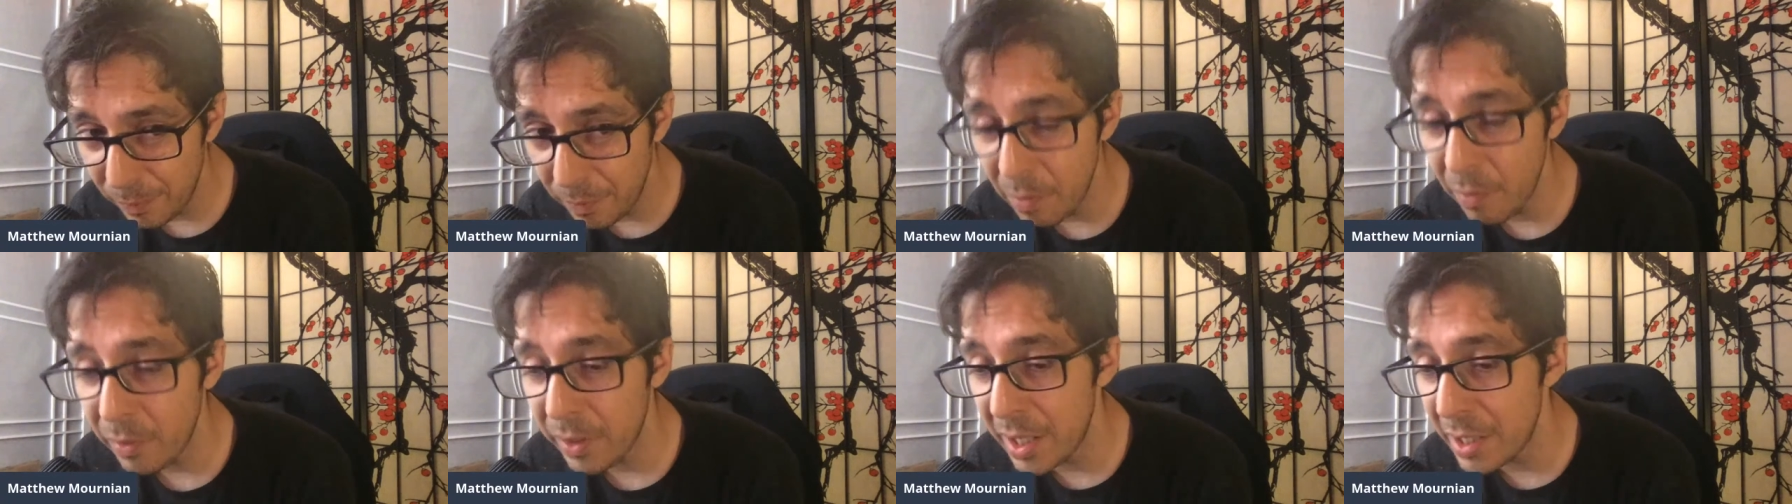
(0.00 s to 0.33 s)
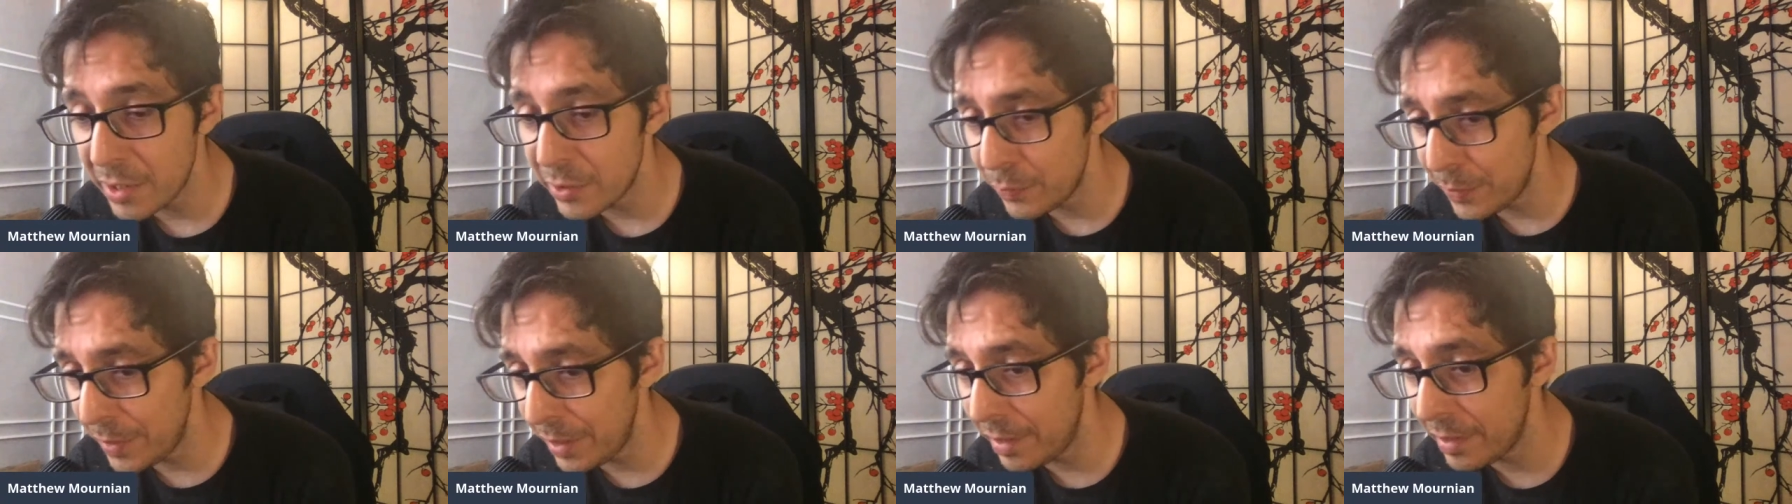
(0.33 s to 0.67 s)

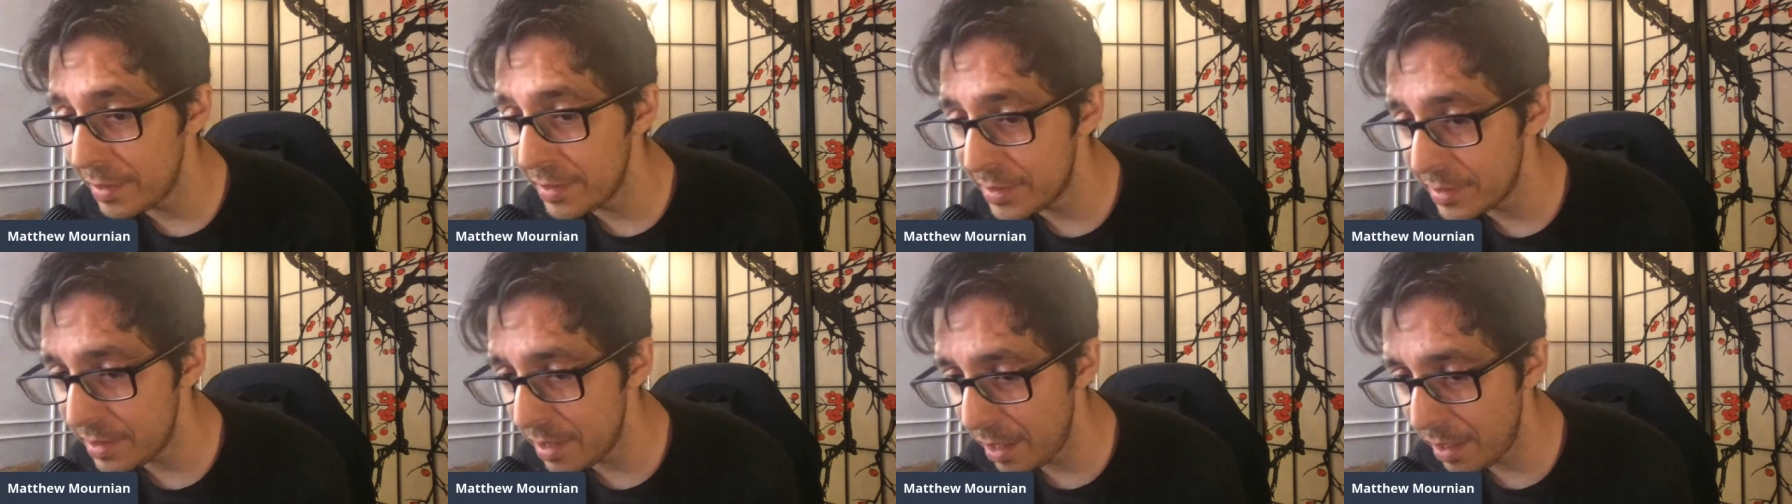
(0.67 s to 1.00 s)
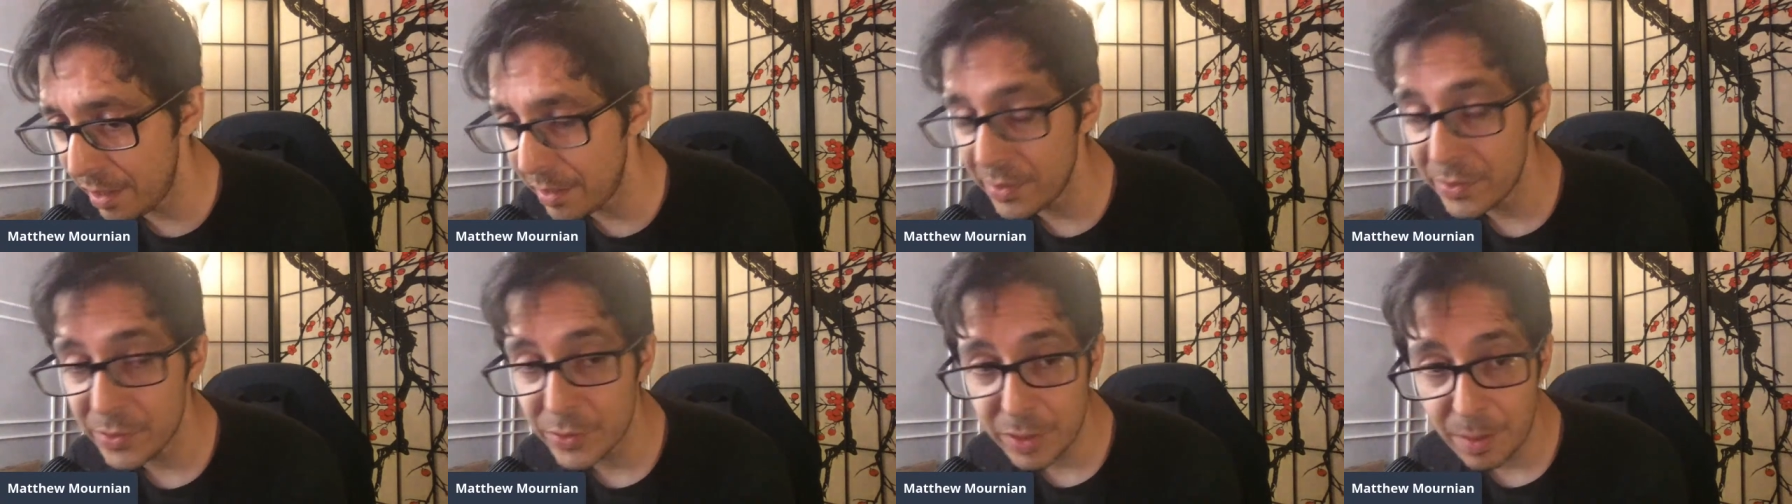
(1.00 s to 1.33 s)
Yes, we can say it.
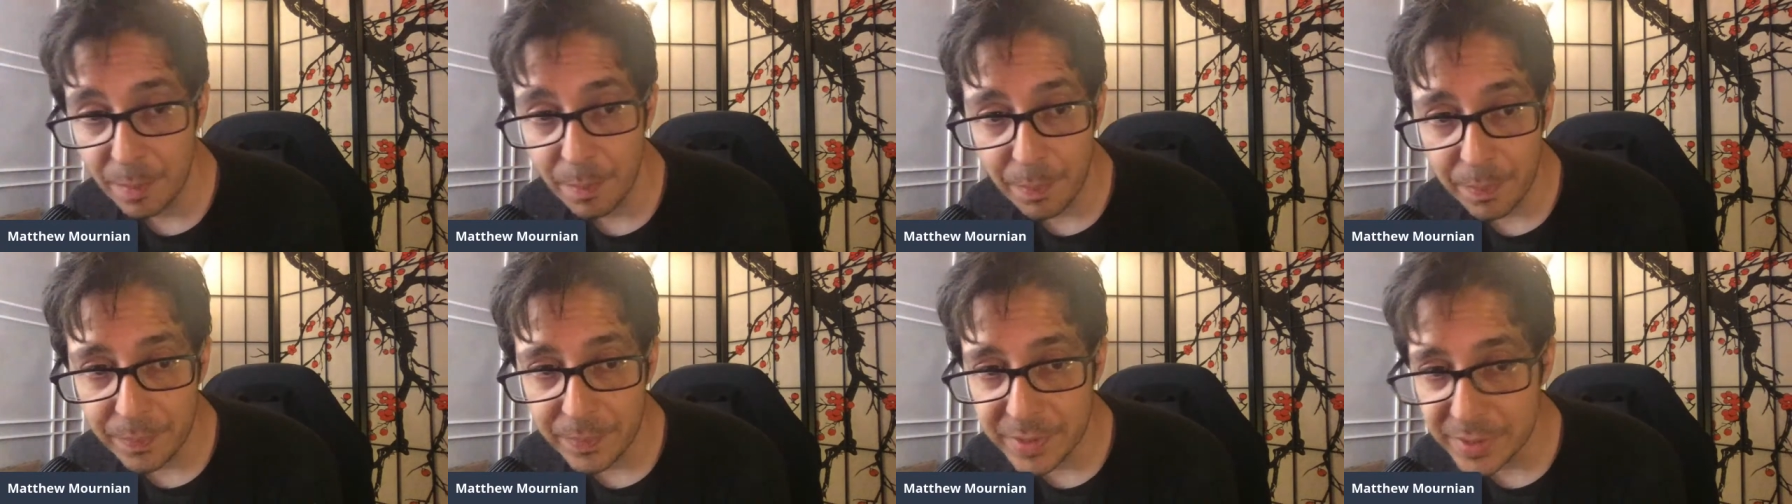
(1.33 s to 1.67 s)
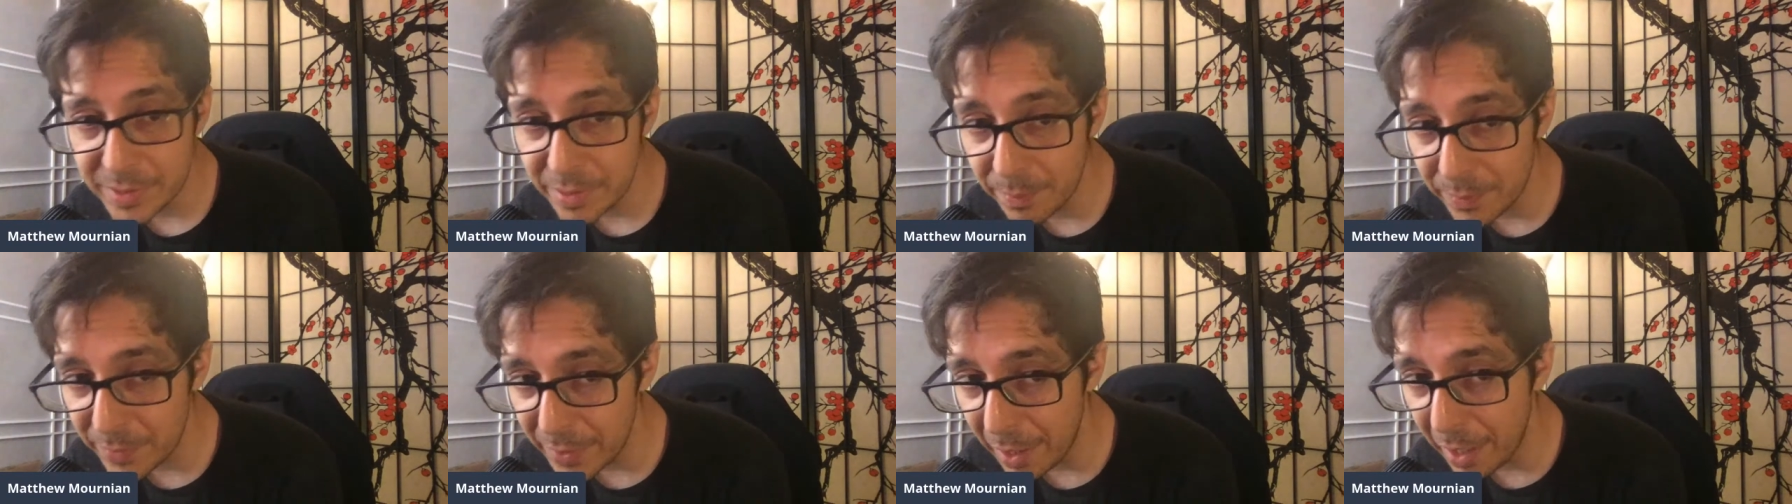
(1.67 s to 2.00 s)

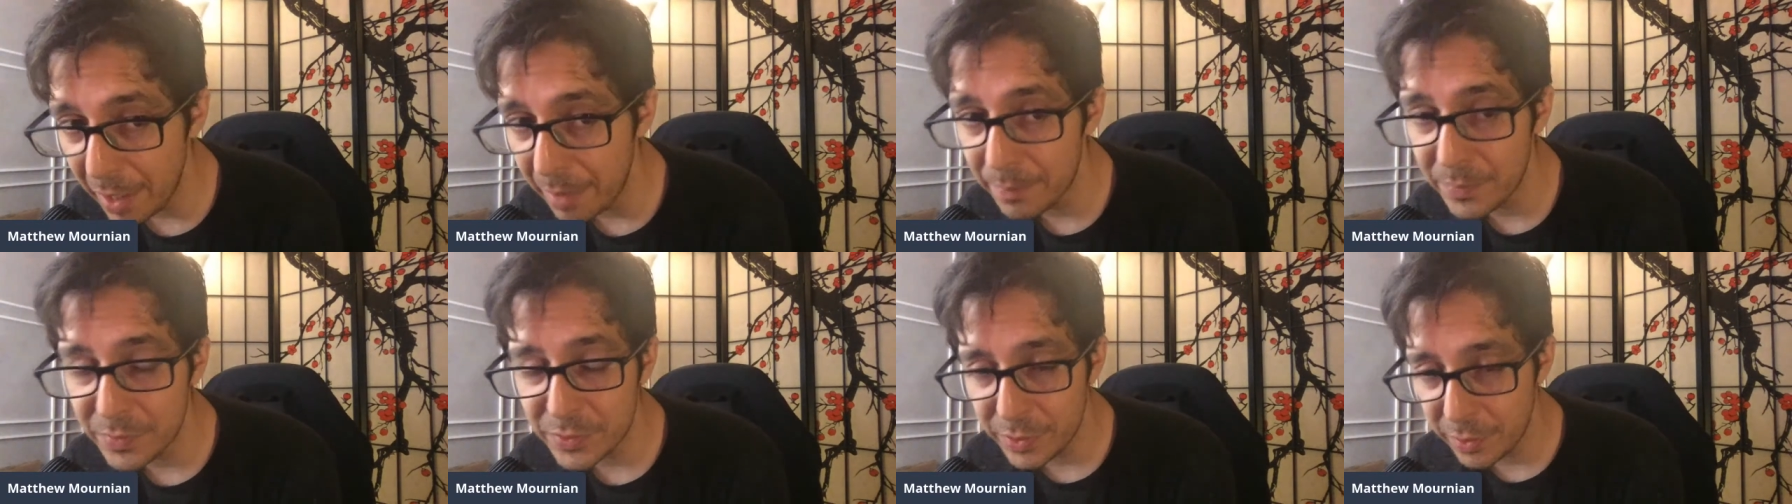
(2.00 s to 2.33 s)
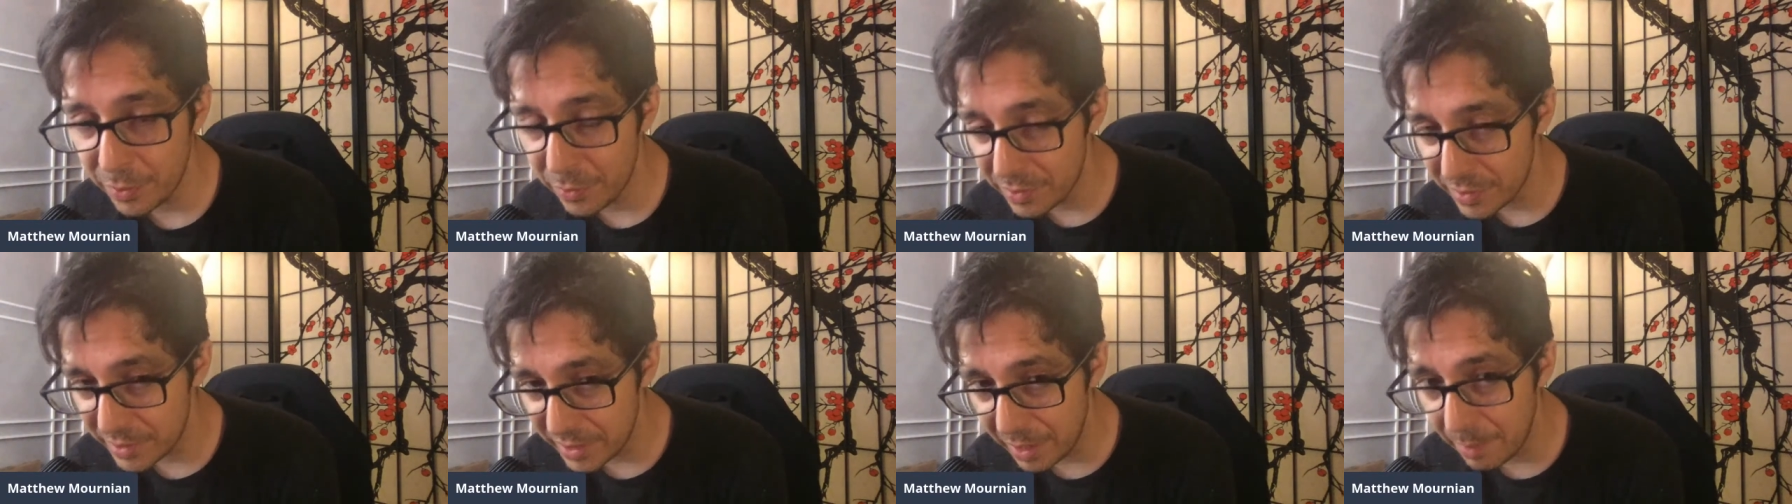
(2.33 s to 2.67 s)
Sometimes there
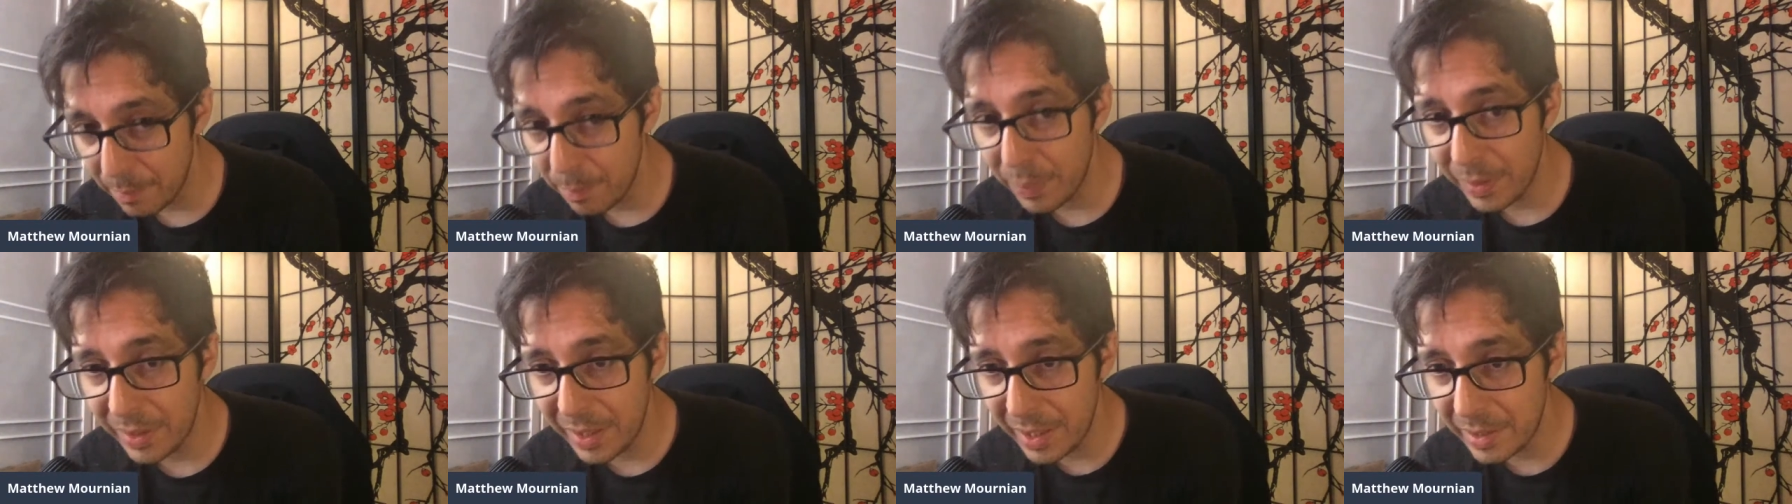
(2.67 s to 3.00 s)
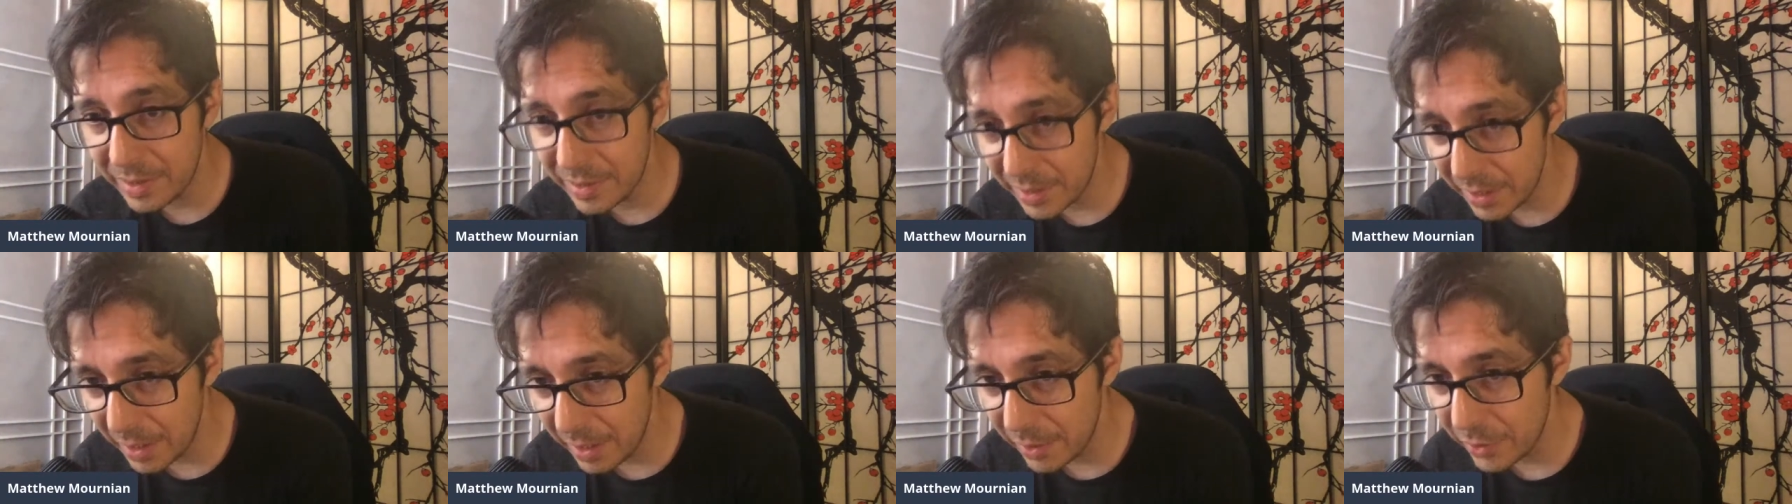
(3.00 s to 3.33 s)
is
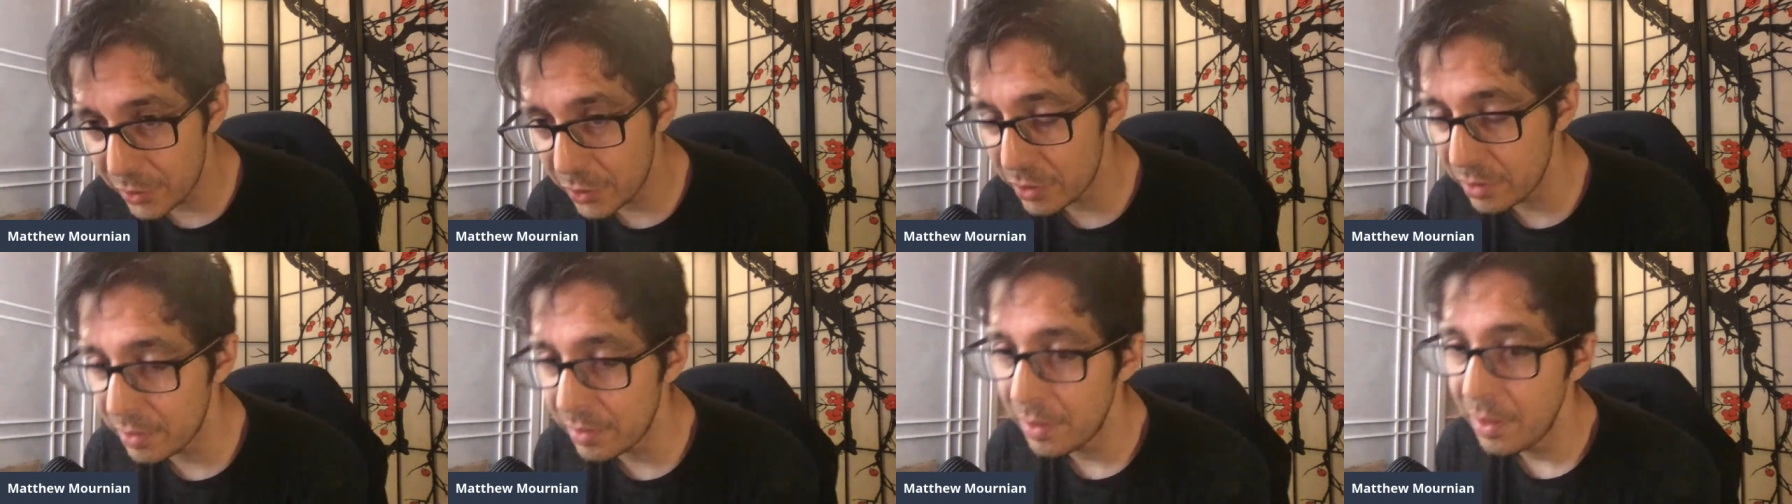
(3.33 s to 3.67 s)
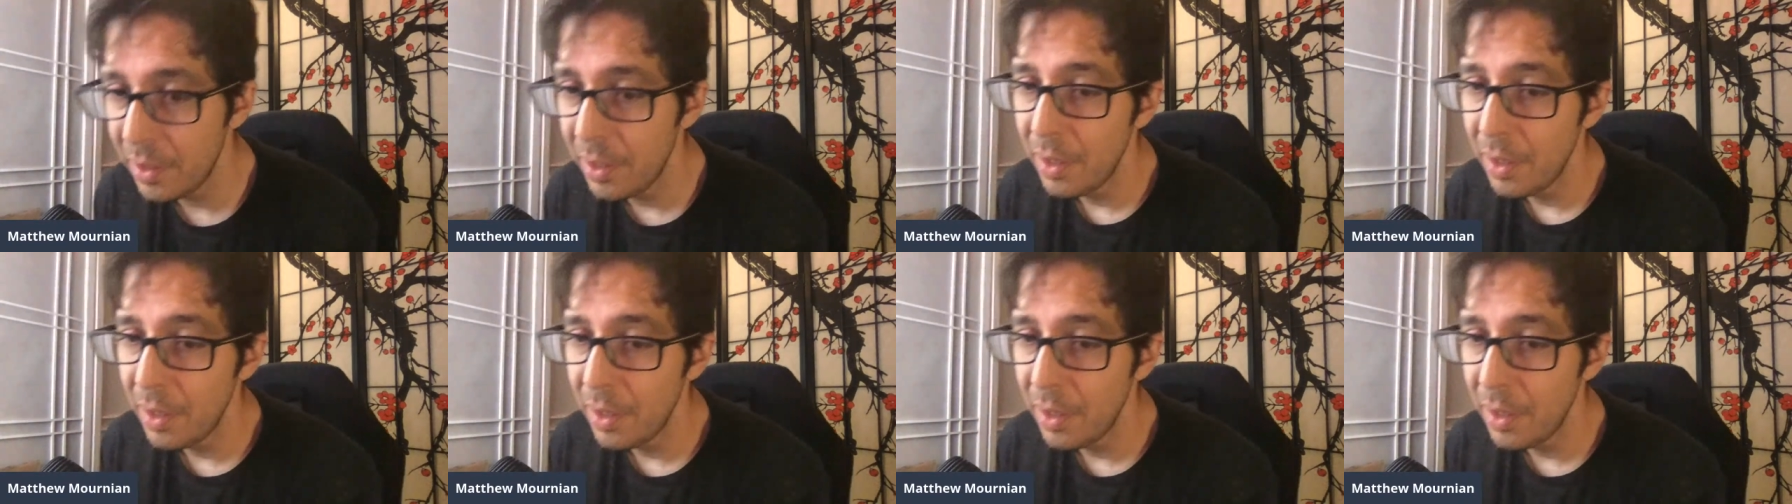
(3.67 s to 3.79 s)
implantation